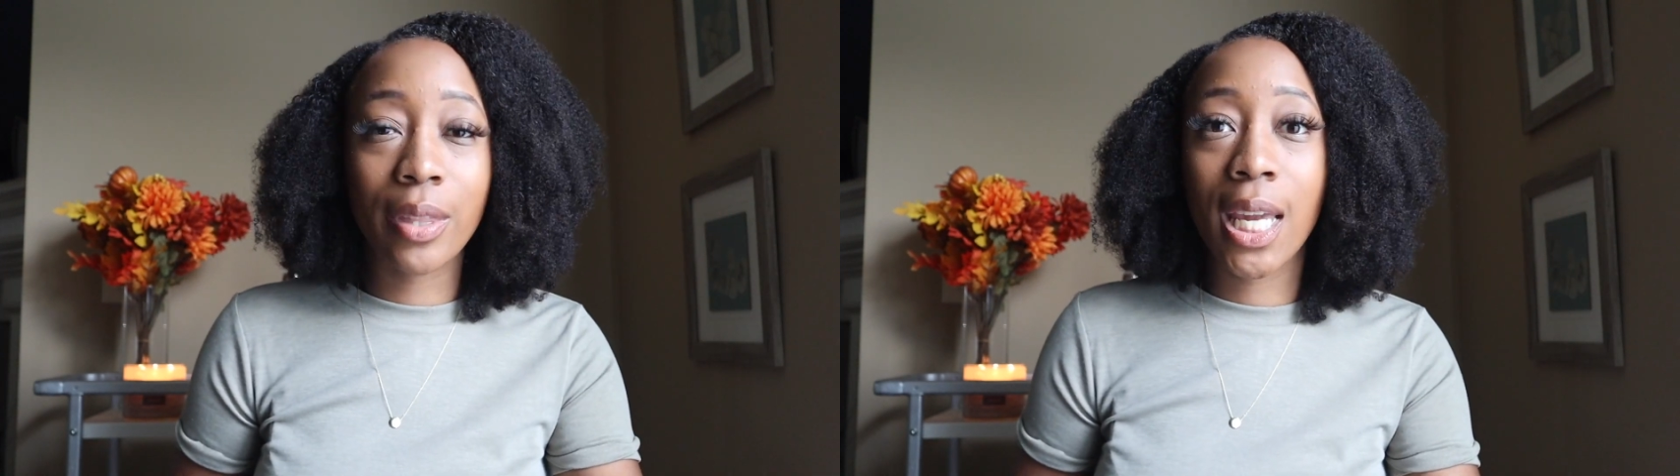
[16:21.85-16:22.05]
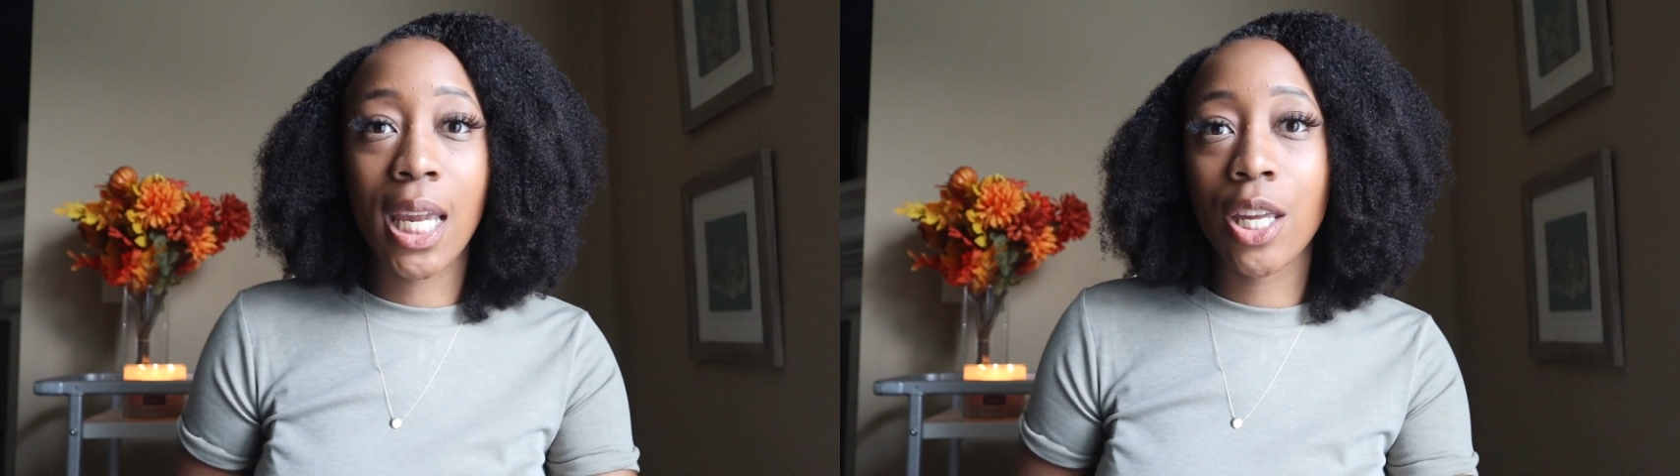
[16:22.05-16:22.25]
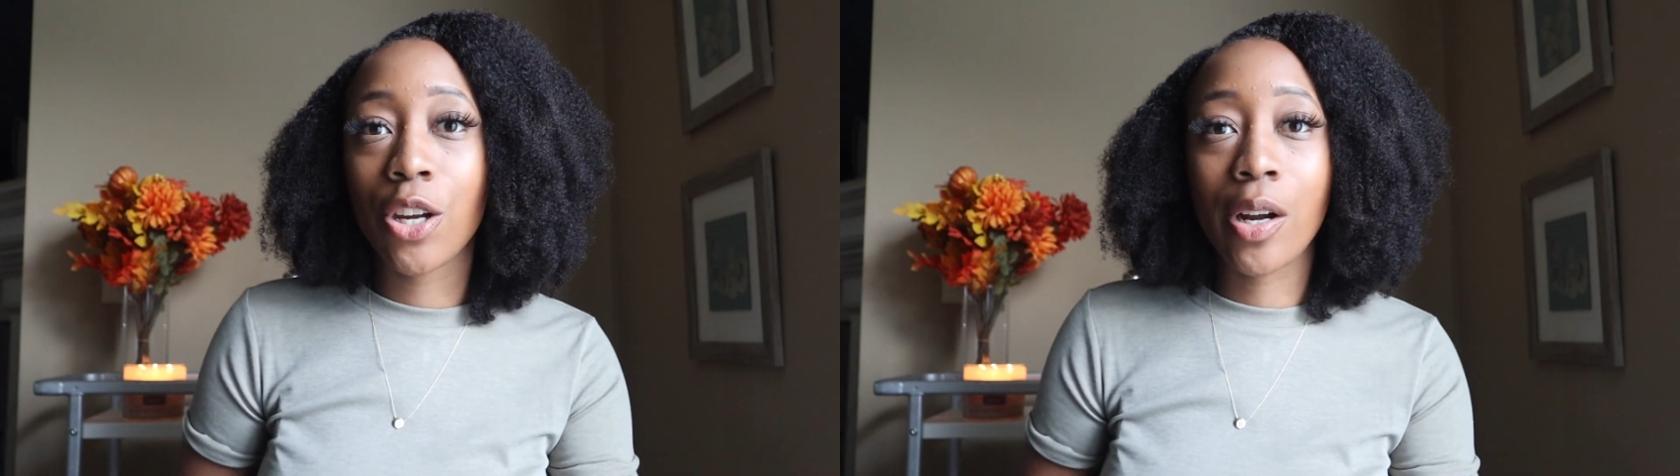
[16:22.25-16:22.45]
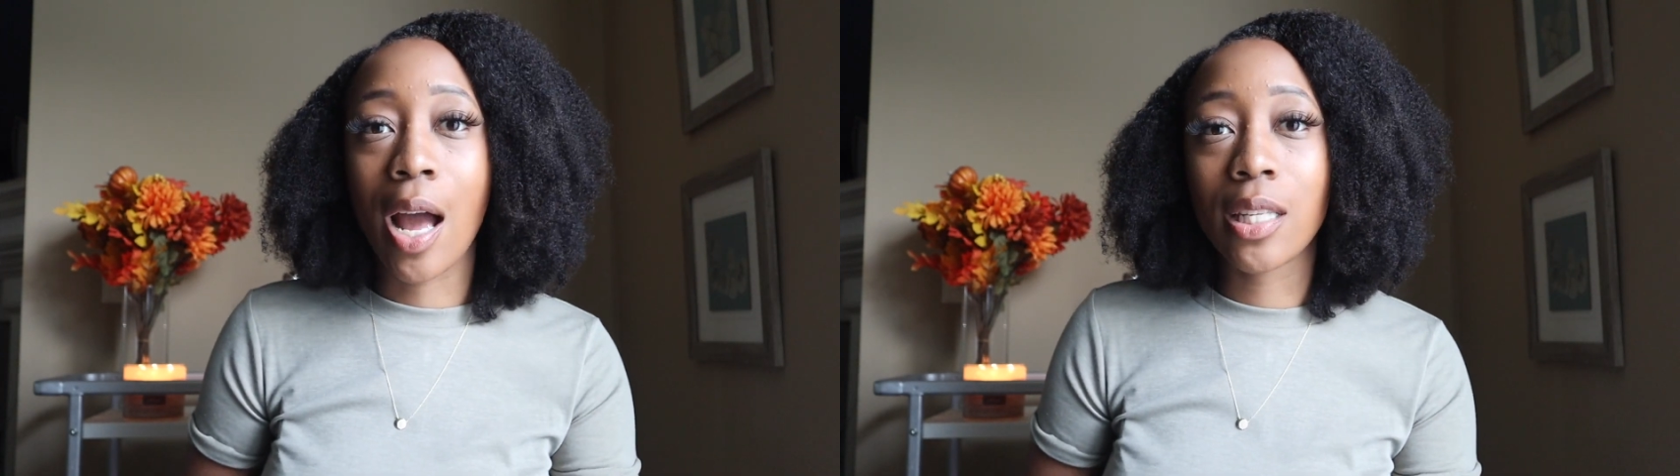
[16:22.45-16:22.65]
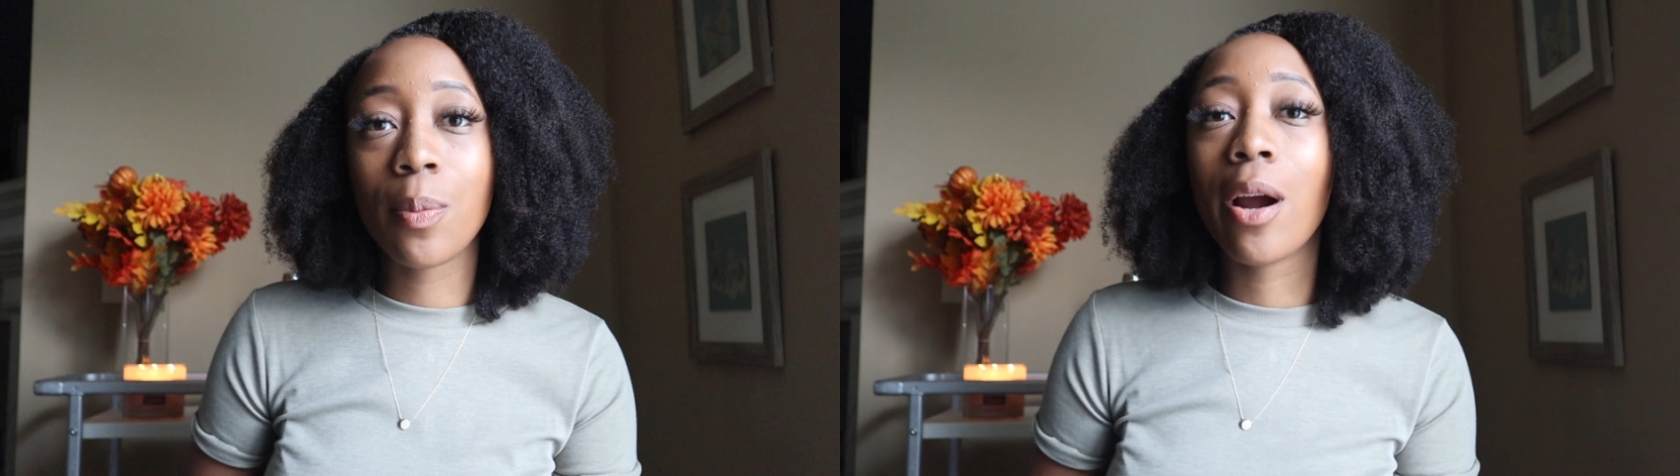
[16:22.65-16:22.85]
thinking you're
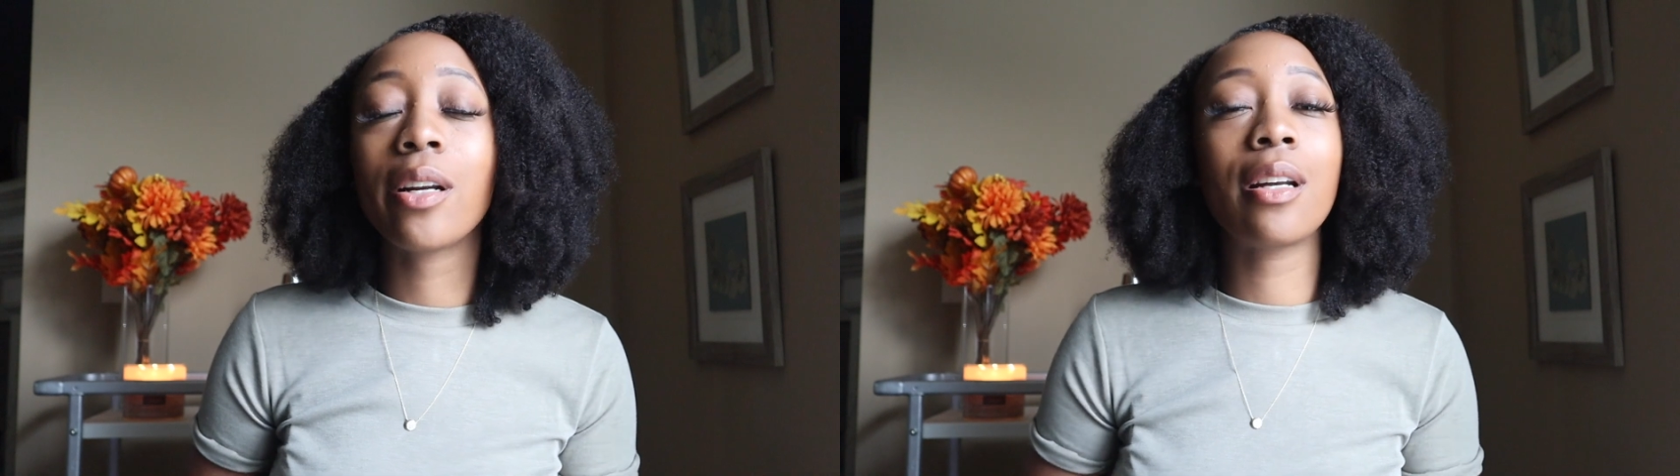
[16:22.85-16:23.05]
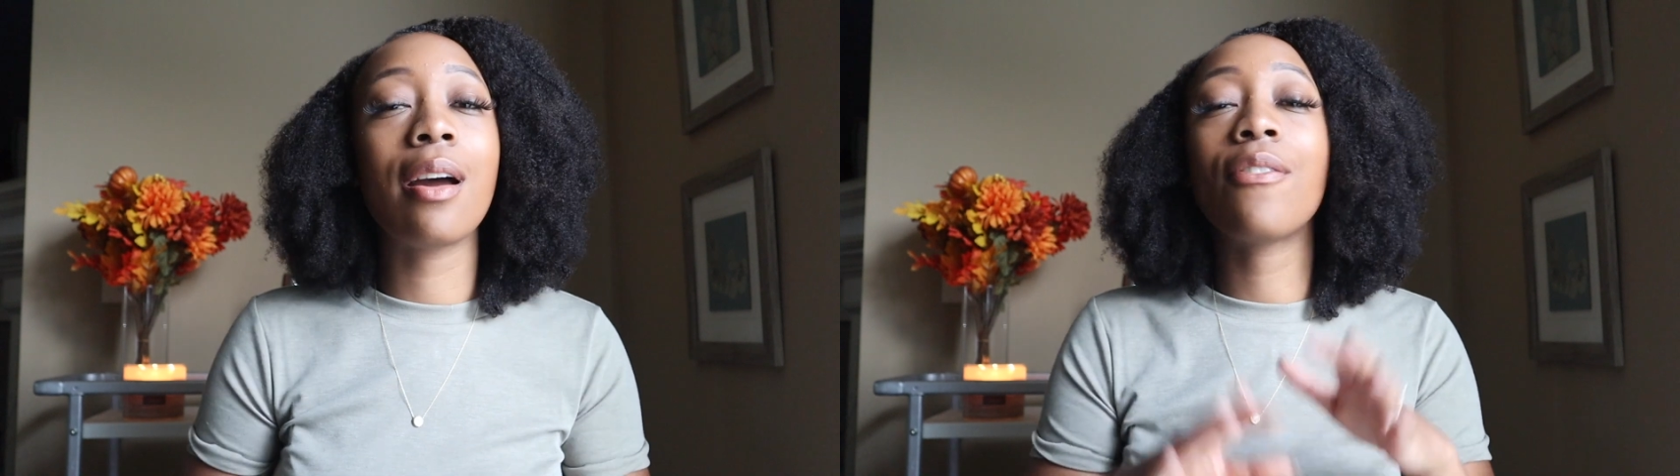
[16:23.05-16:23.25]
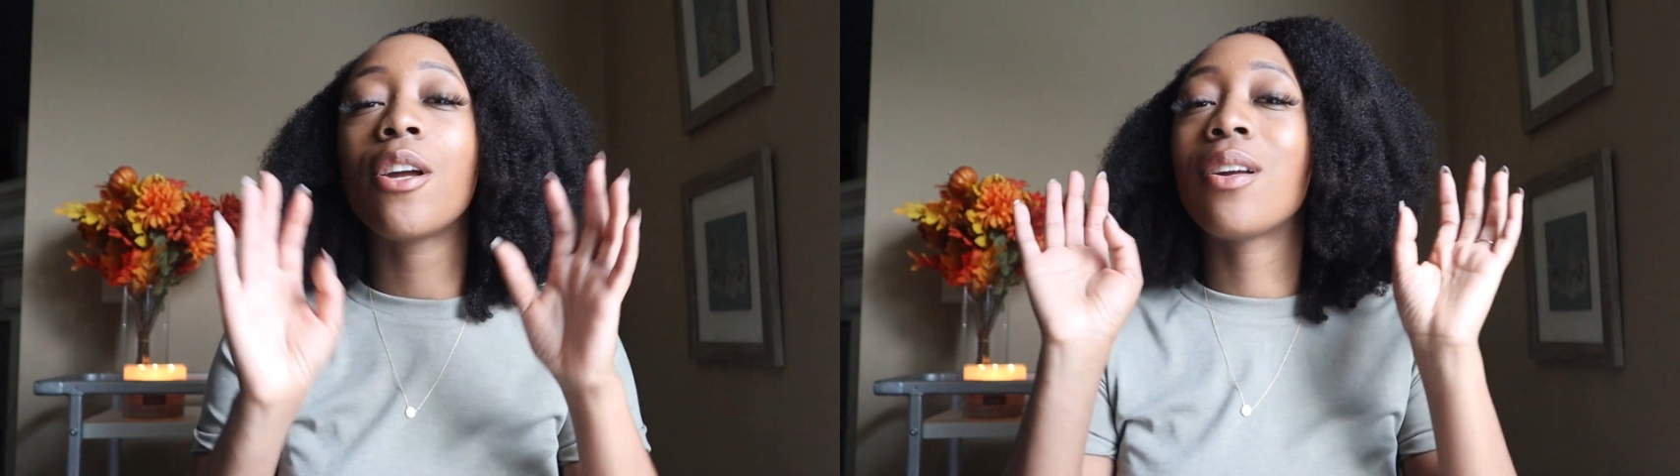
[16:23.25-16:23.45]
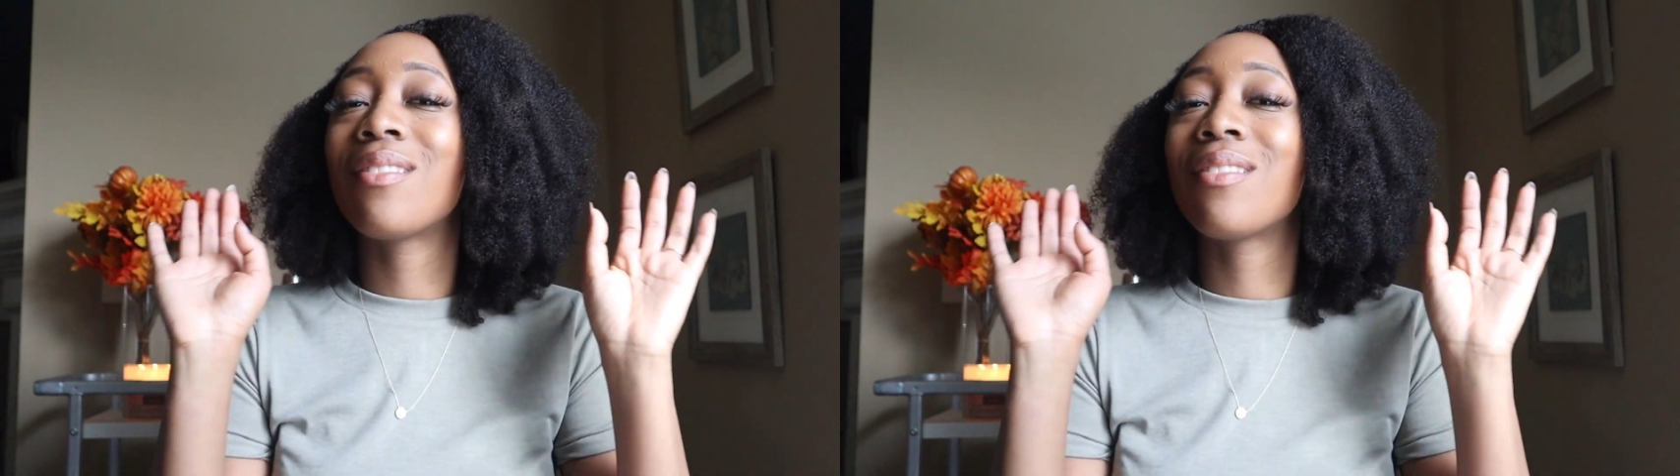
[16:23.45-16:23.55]
not smart enough.